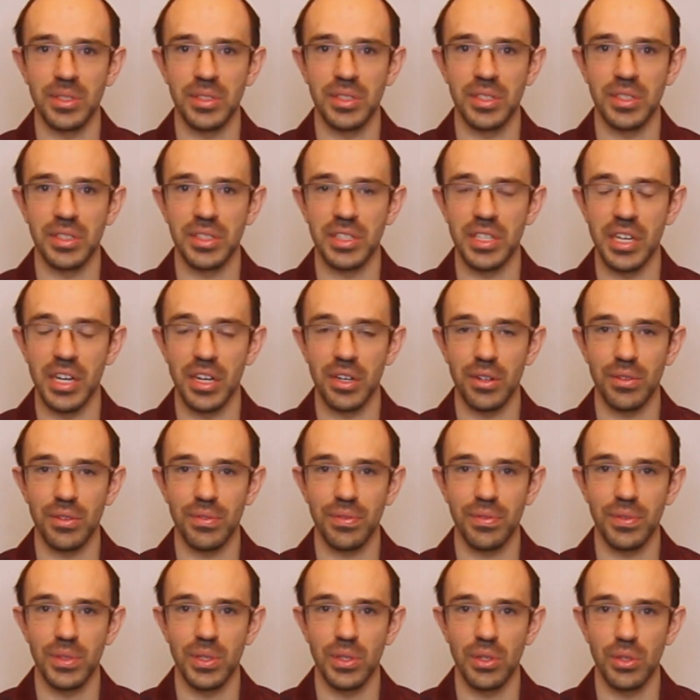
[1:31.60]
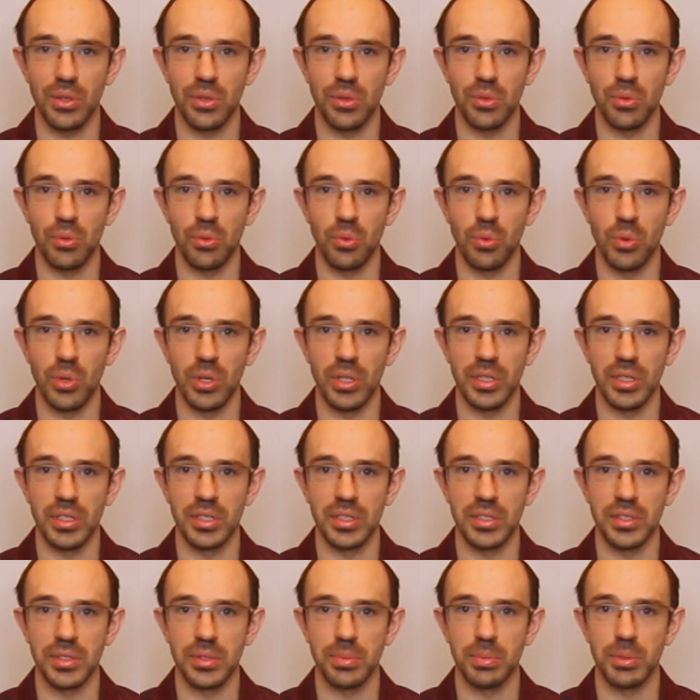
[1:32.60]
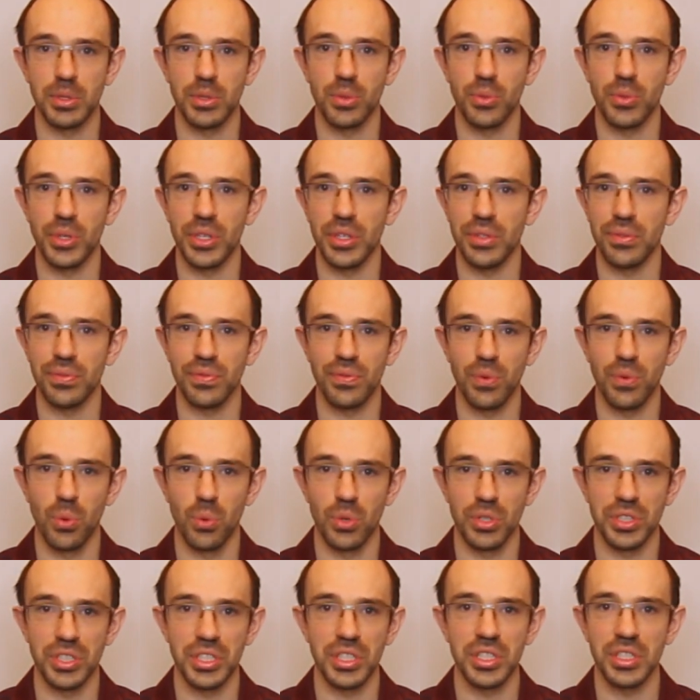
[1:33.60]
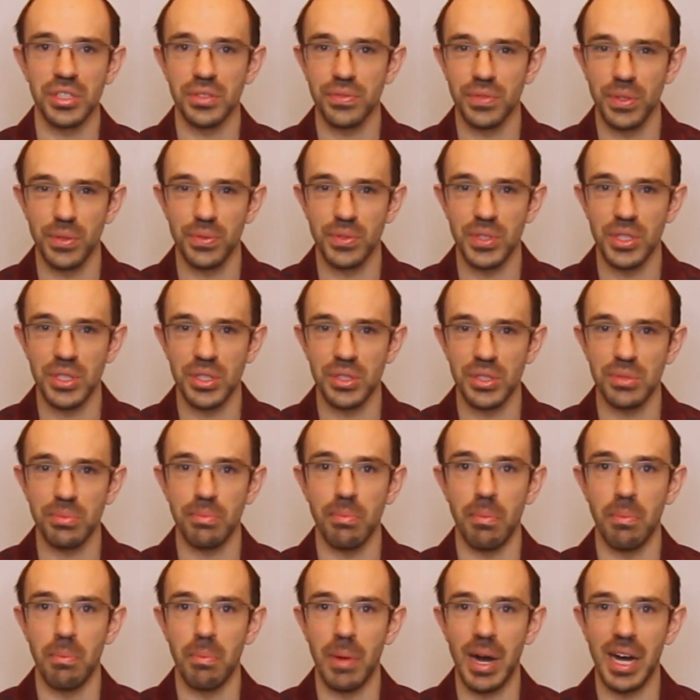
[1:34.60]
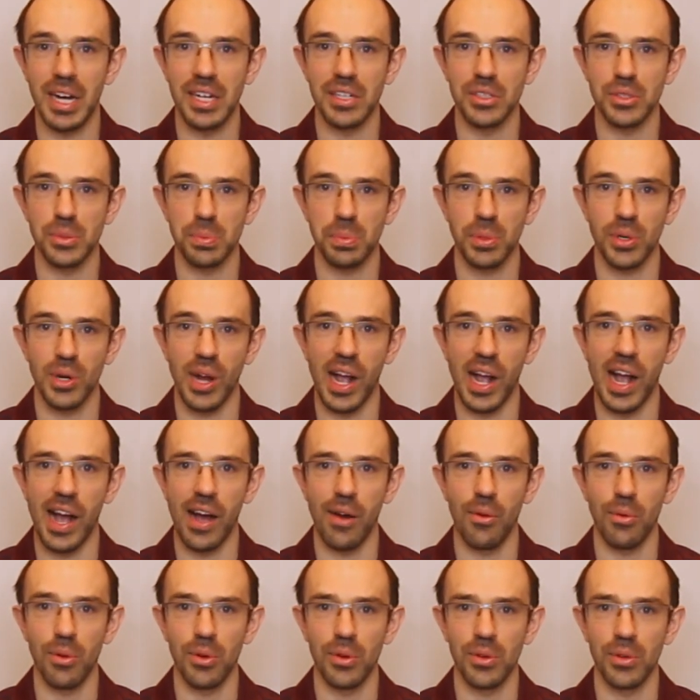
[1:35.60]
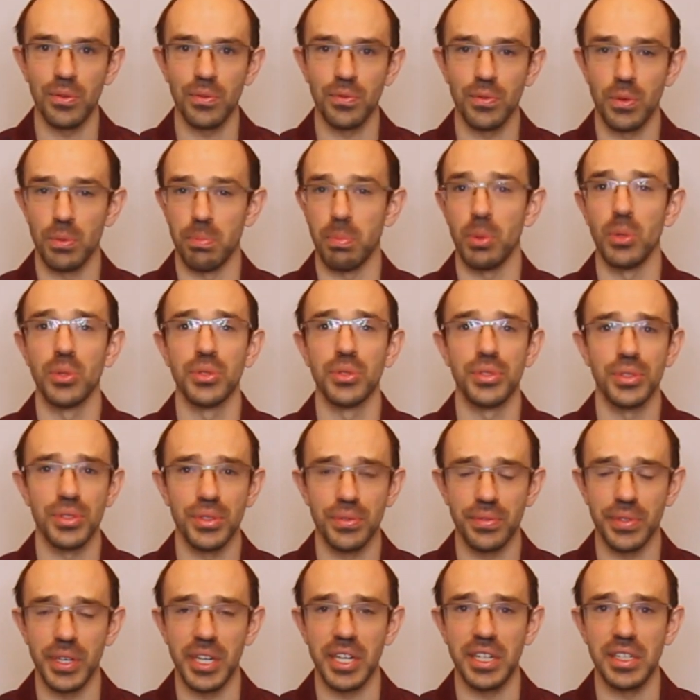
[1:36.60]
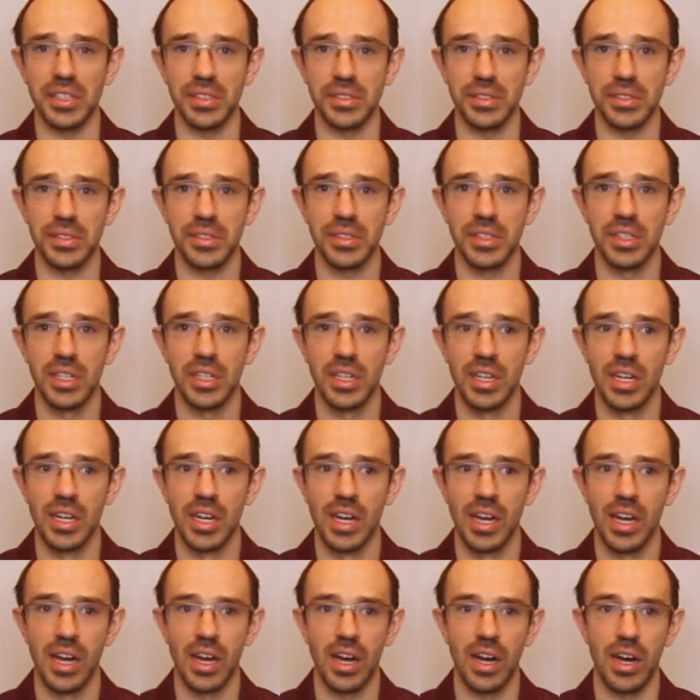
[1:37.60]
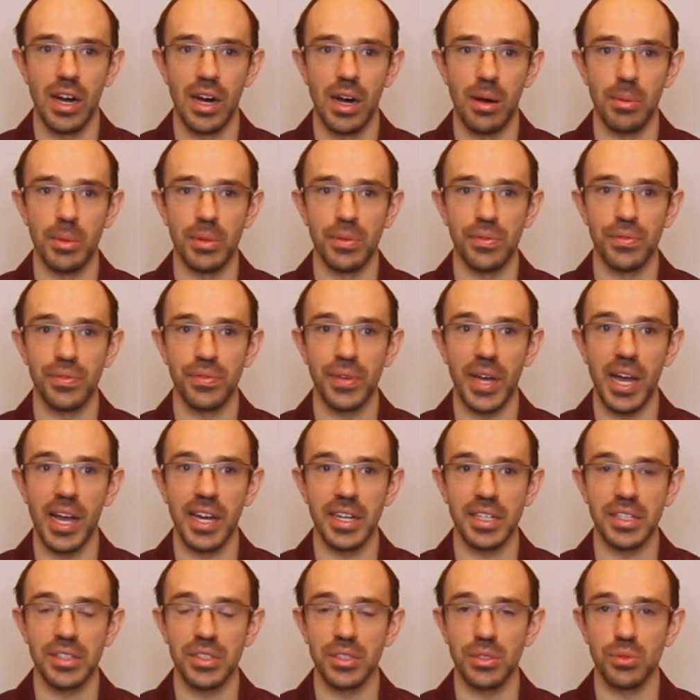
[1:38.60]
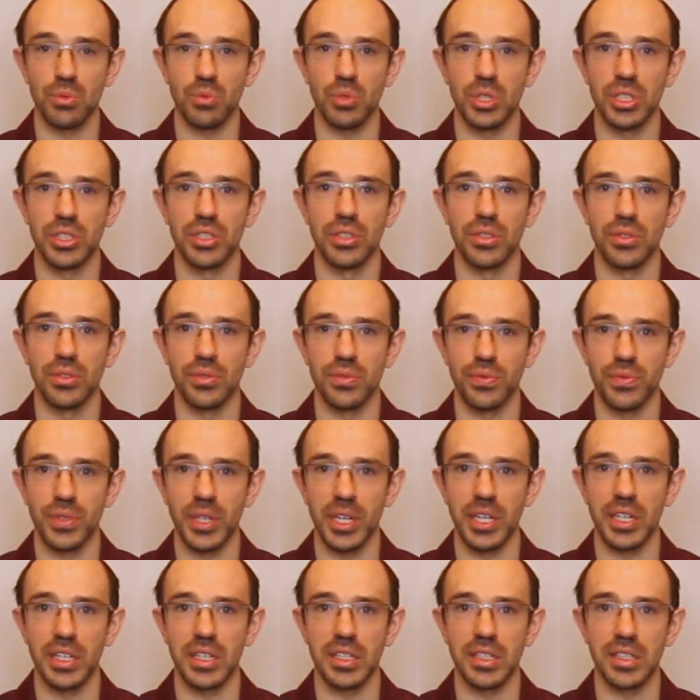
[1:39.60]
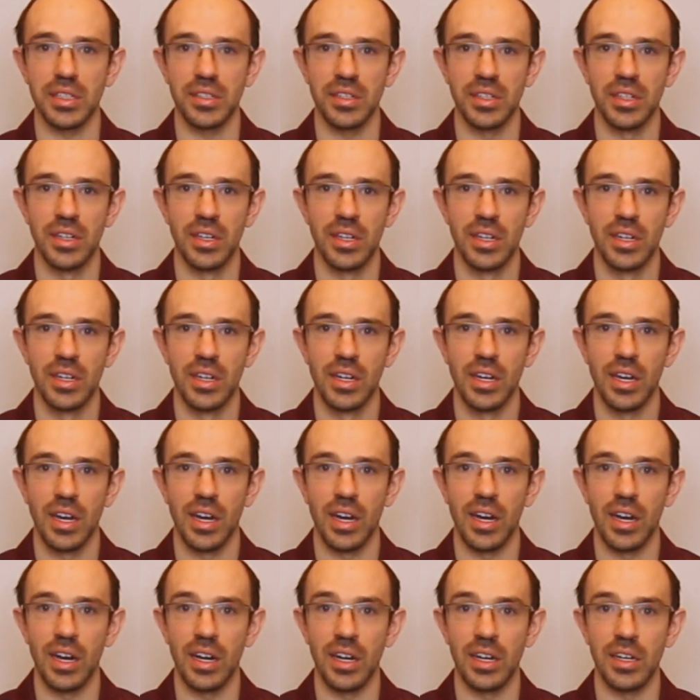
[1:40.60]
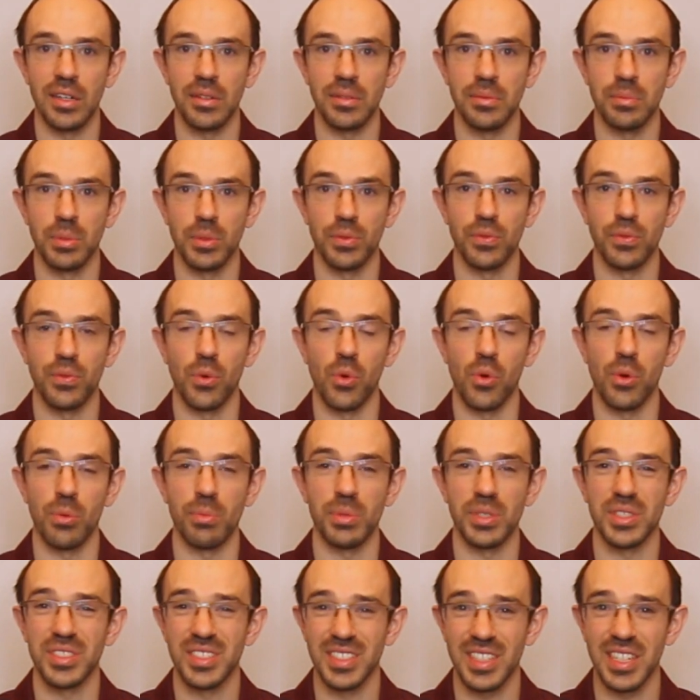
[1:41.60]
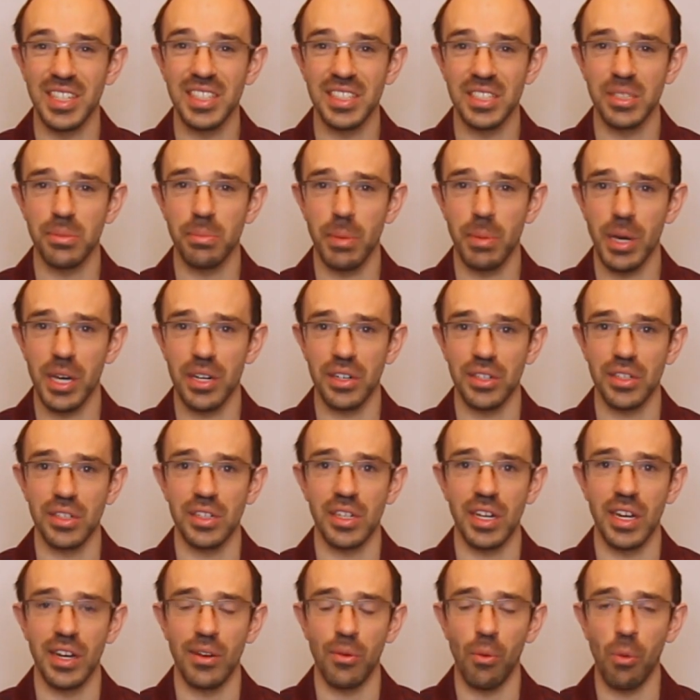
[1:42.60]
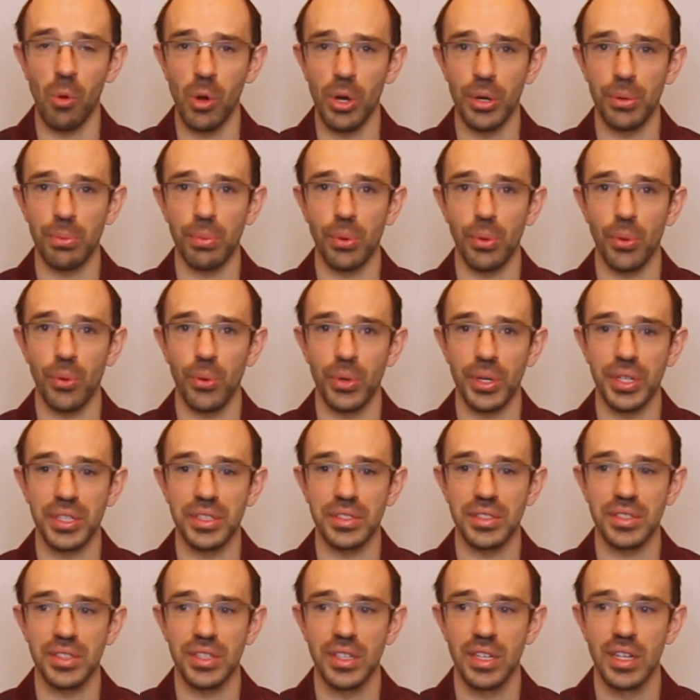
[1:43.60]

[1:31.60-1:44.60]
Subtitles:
that the airflow was between 14 to 15 miles per hour for both of the fans. In fact, the original fan performed slightly better at one point.